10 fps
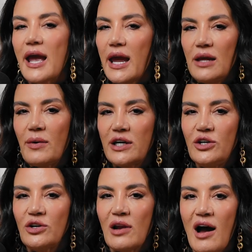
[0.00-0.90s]
anyone in
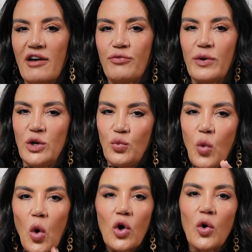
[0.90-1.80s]
your life when you
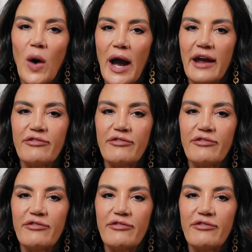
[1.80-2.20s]
walk away